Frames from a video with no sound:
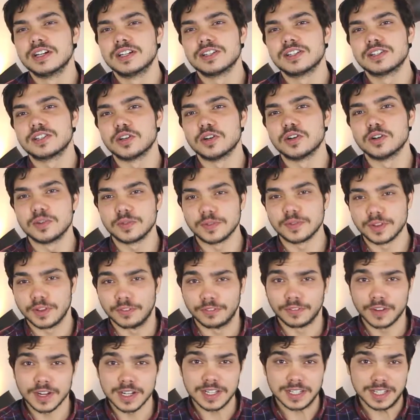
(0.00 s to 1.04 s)
So the
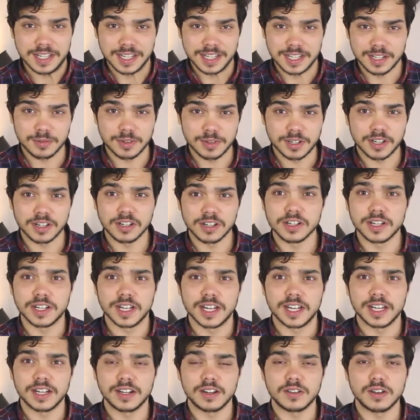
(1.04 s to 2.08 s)
first thing that we're going to look
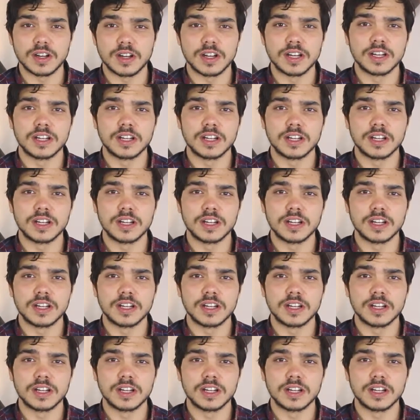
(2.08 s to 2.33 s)
at